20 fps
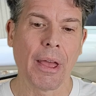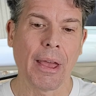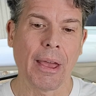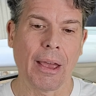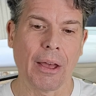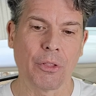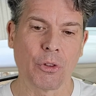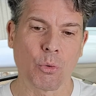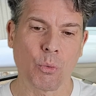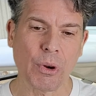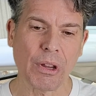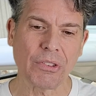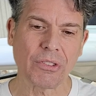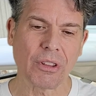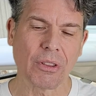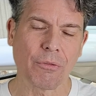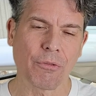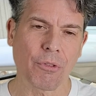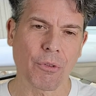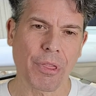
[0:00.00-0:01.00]
And the
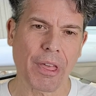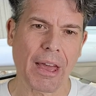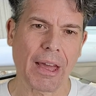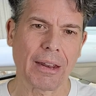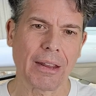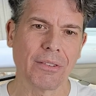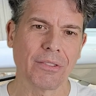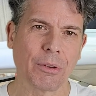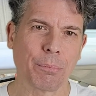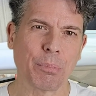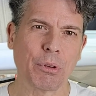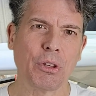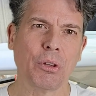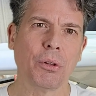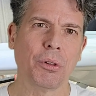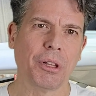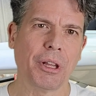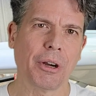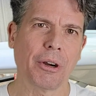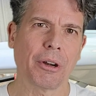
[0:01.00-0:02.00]
reason for that is a
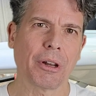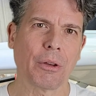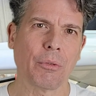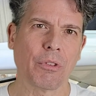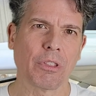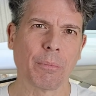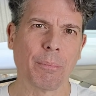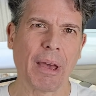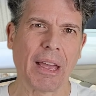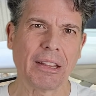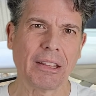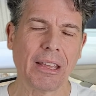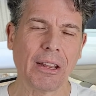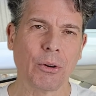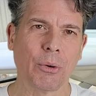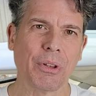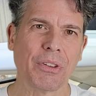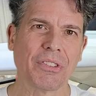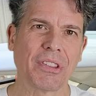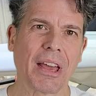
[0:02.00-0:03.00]
peculiarity with the
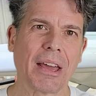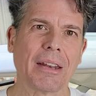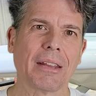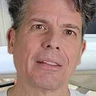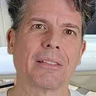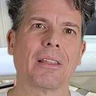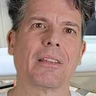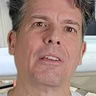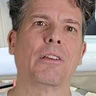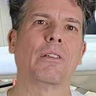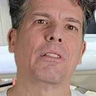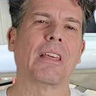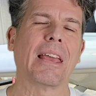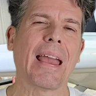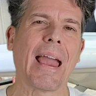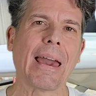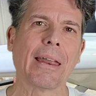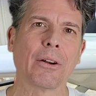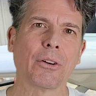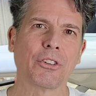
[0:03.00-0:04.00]
magneto is that the
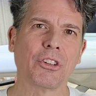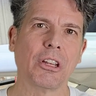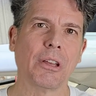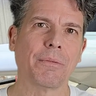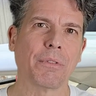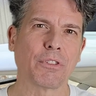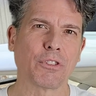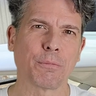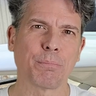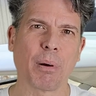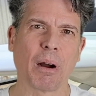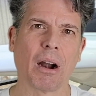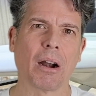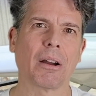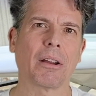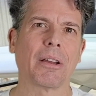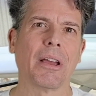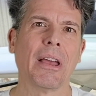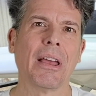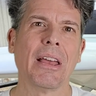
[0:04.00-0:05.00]
energy of the
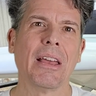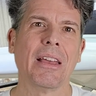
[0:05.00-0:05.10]
spark